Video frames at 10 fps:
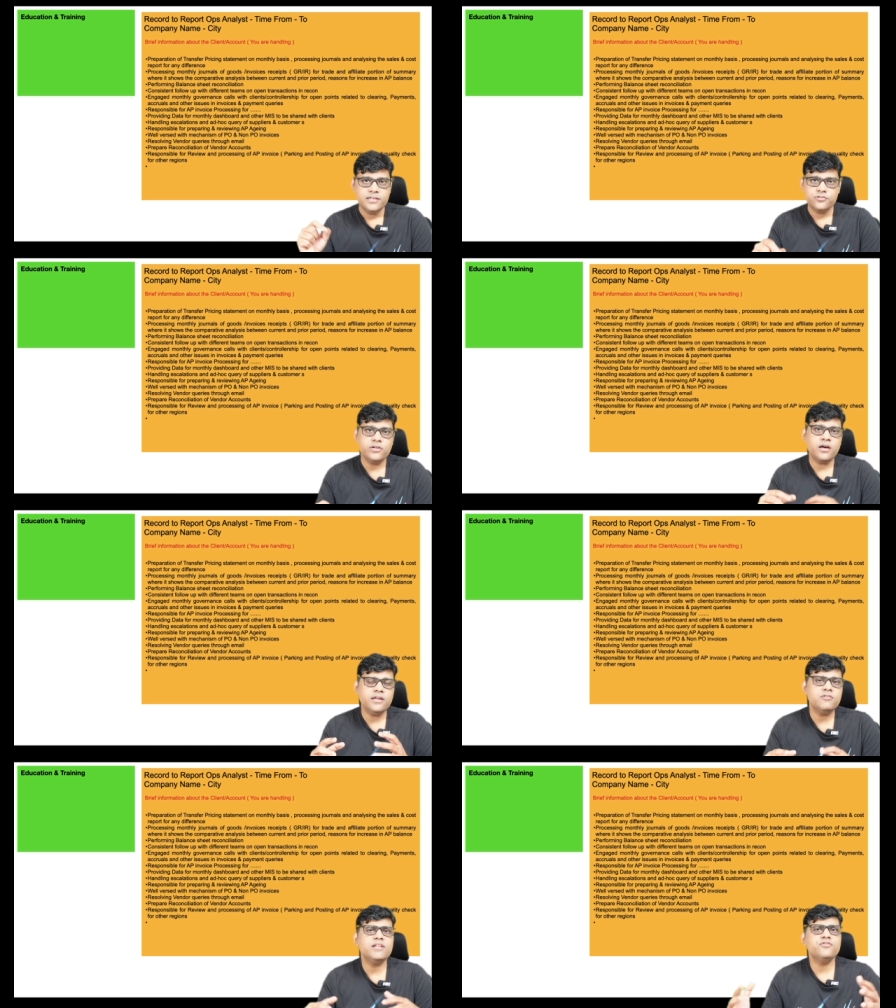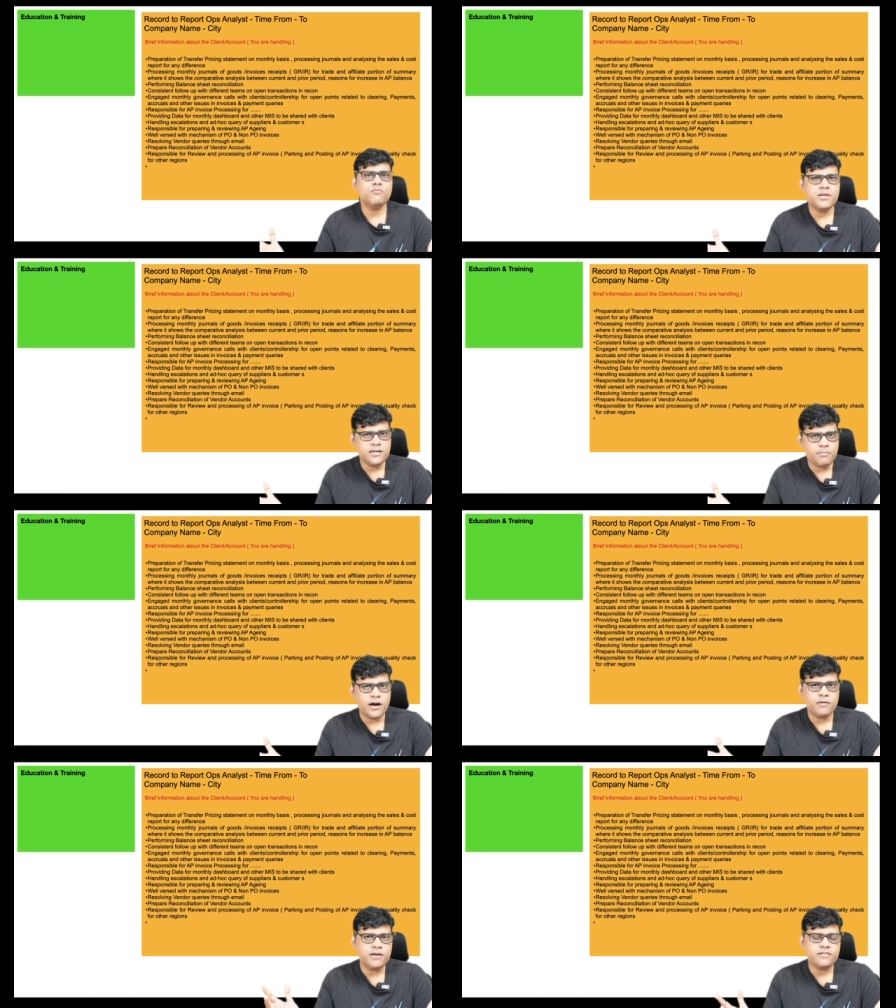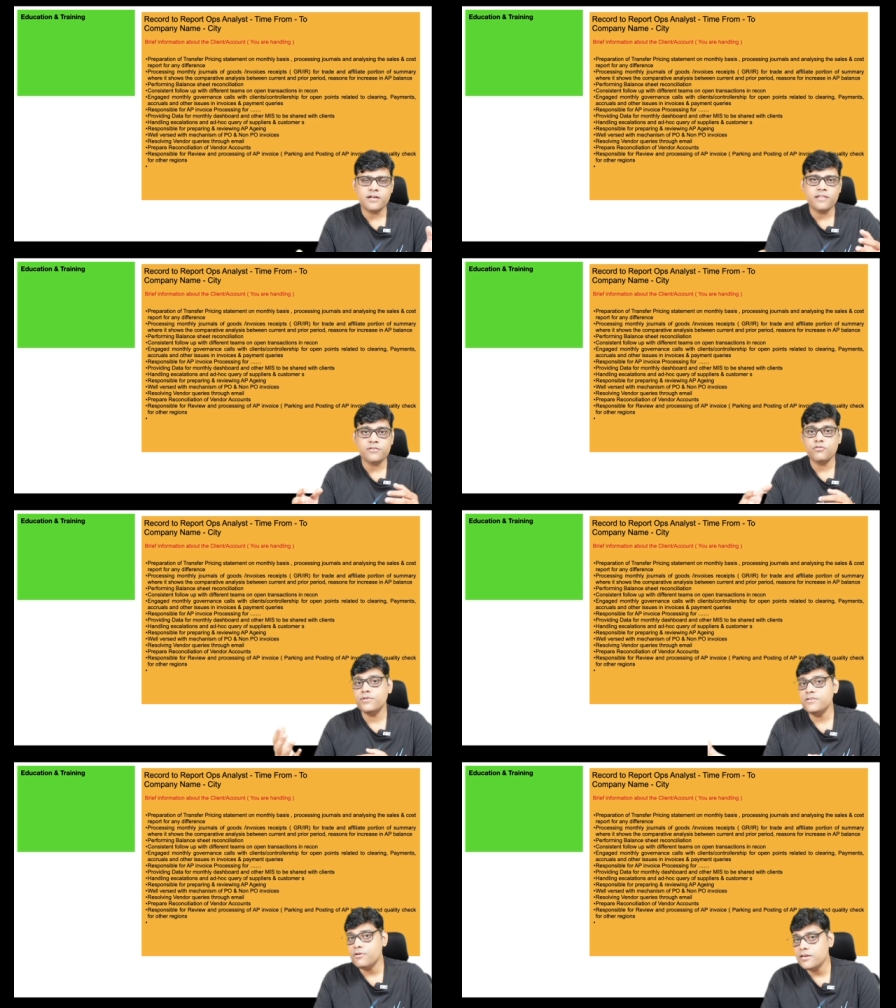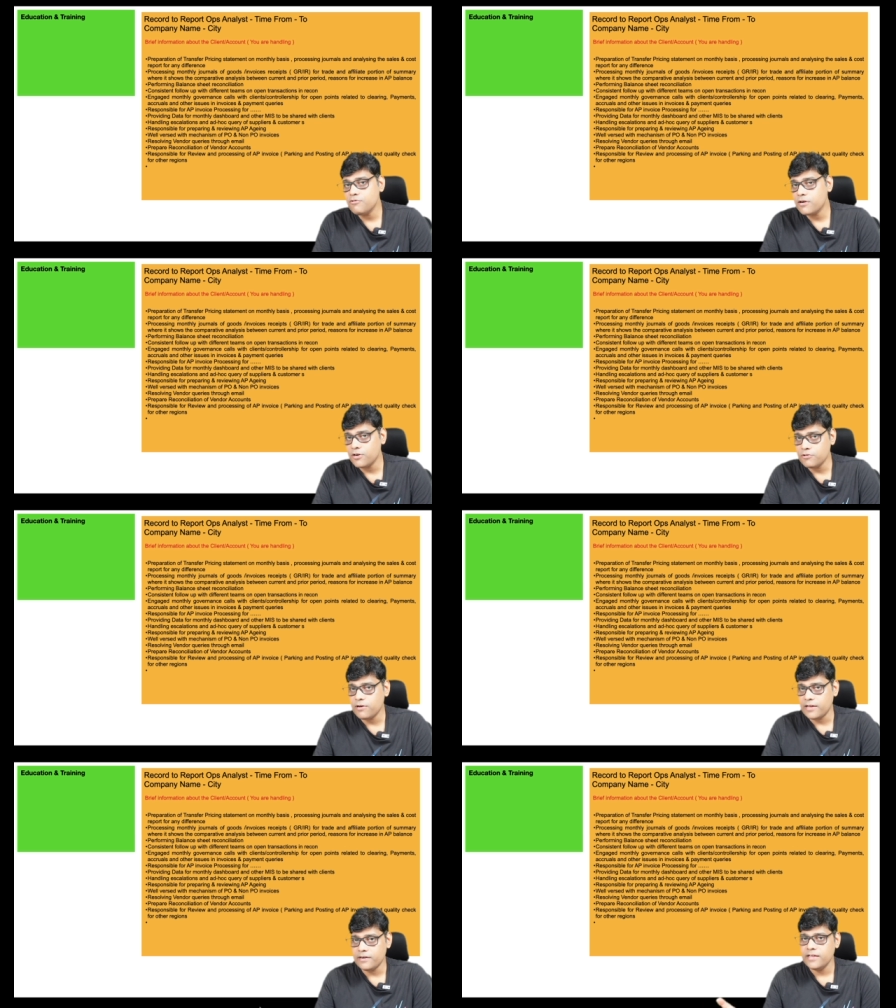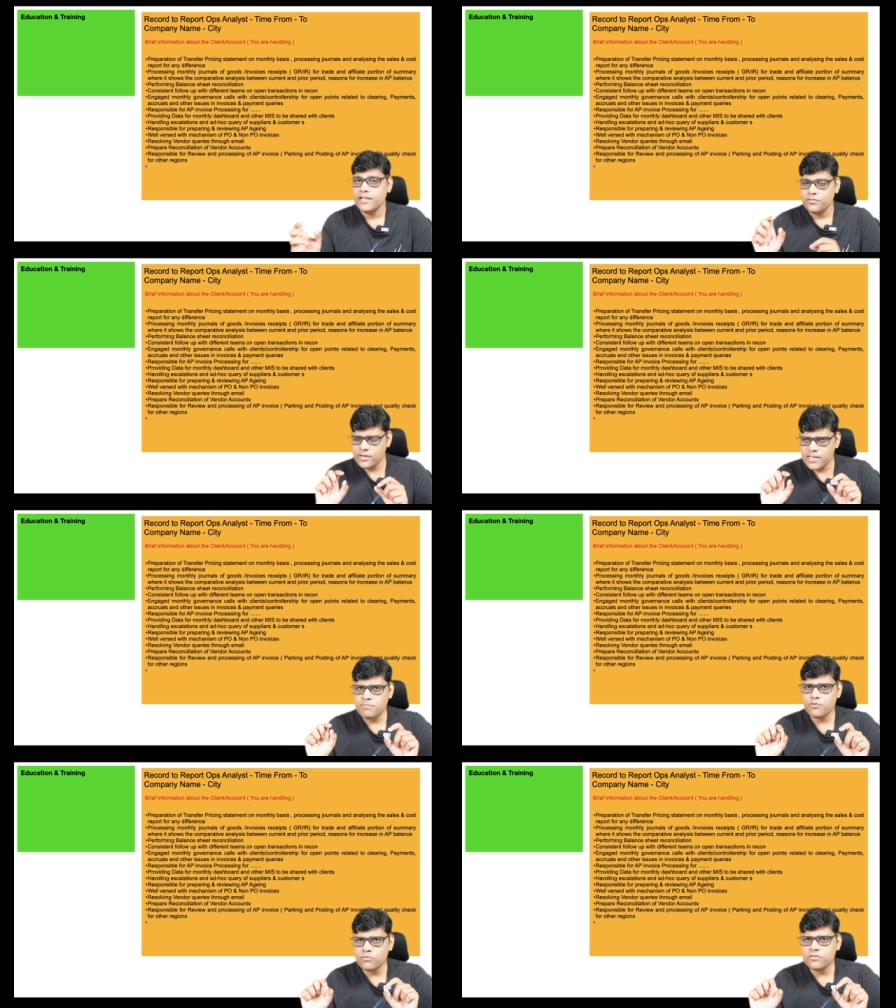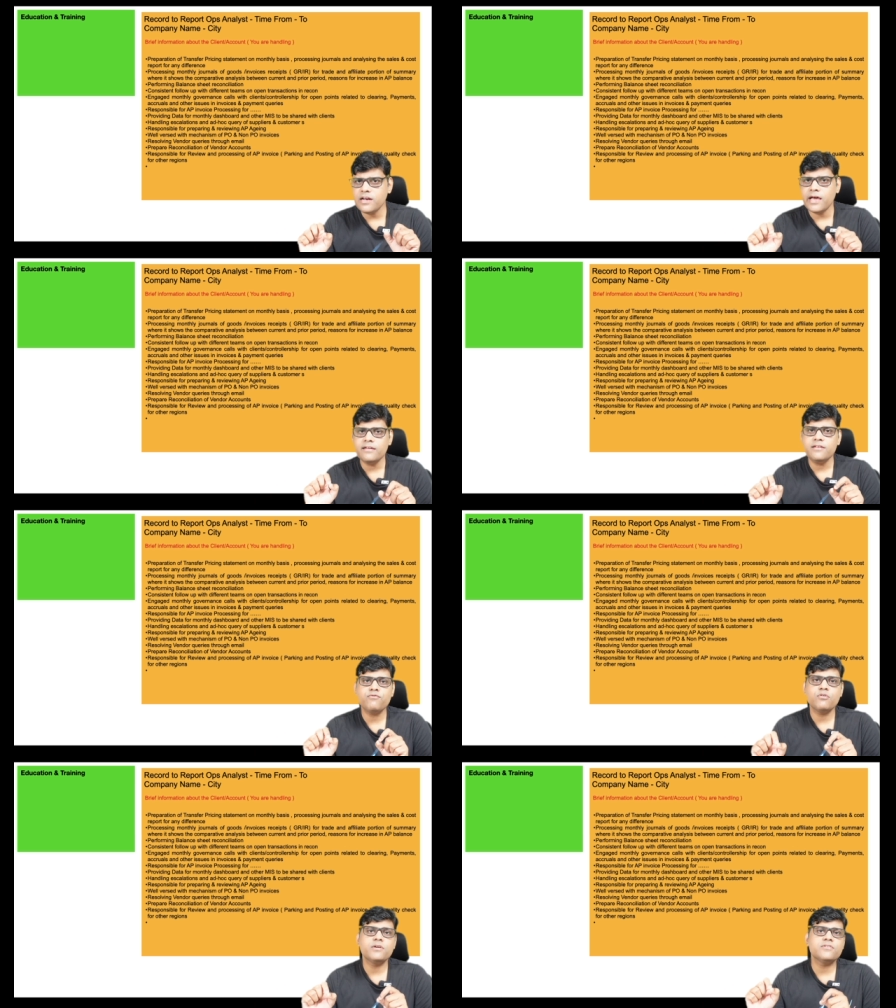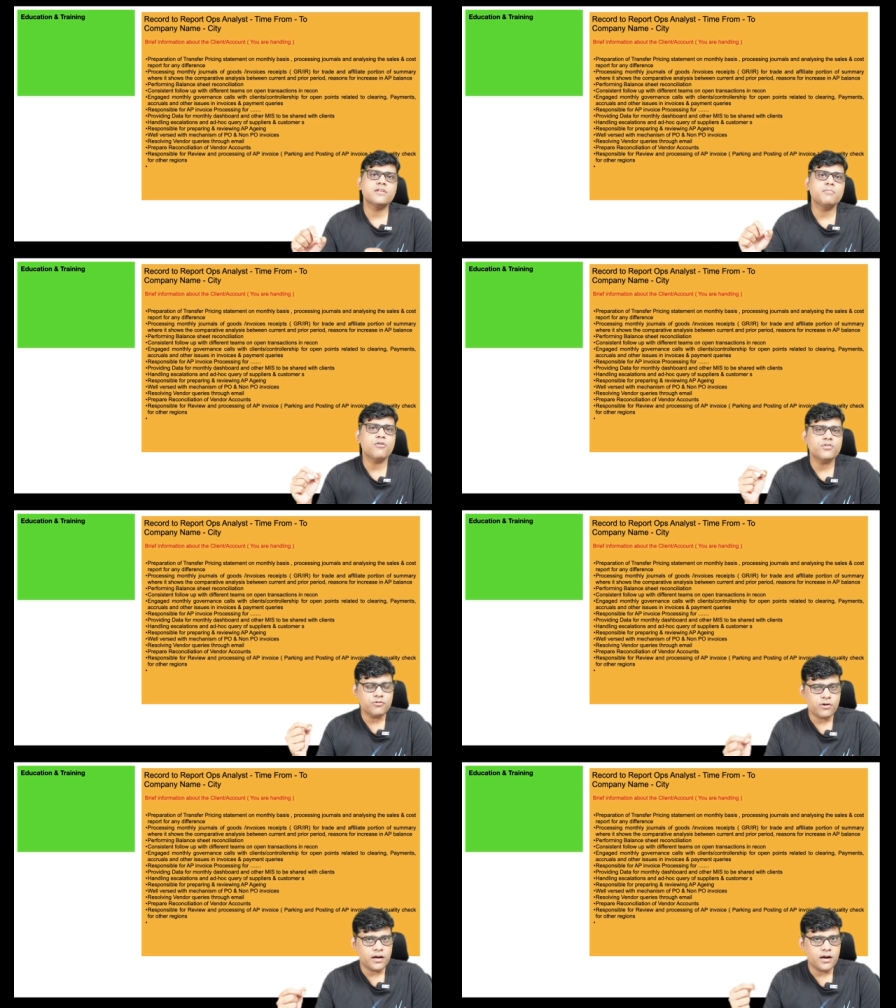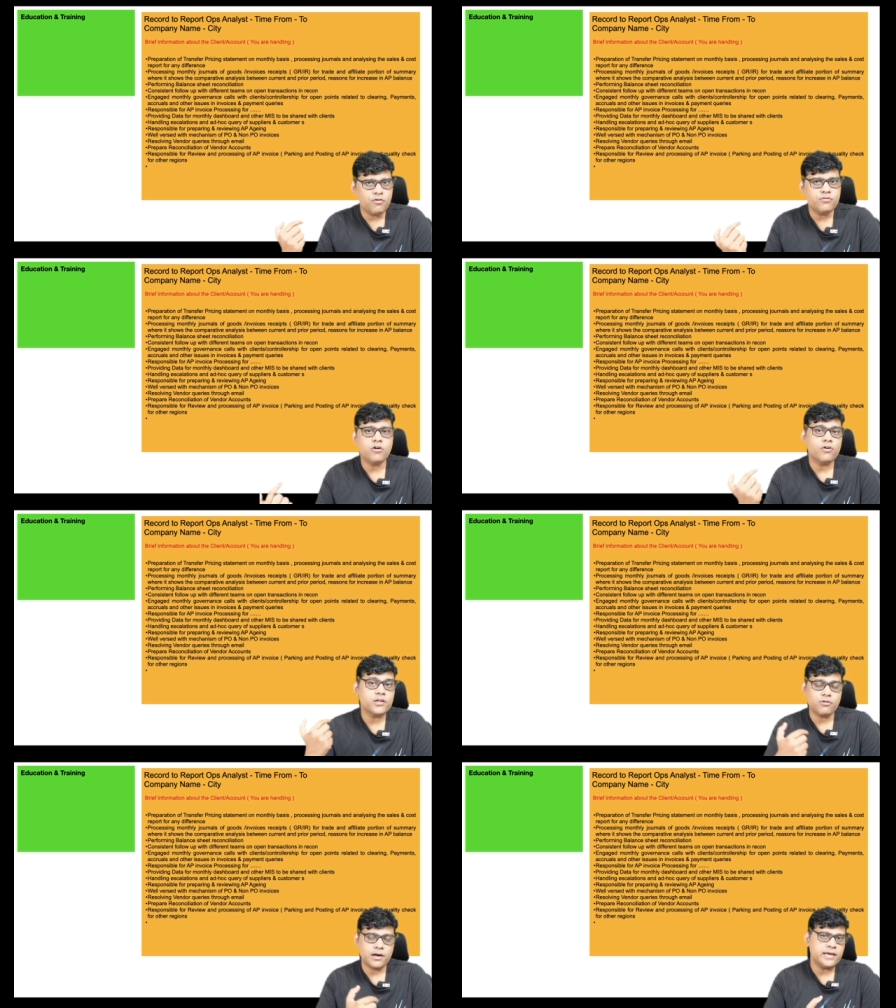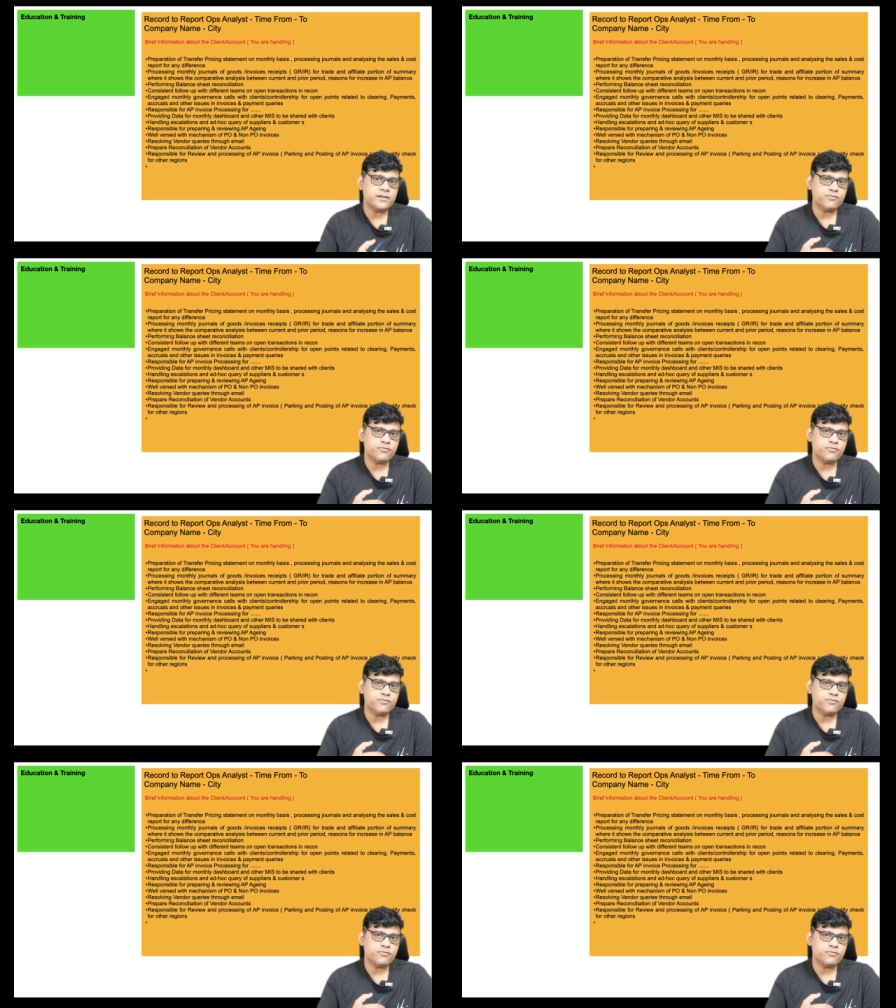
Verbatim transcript: So in Honeywell, so many departments are there. So which one you are going to highlight? So give two, three line information about your account or your client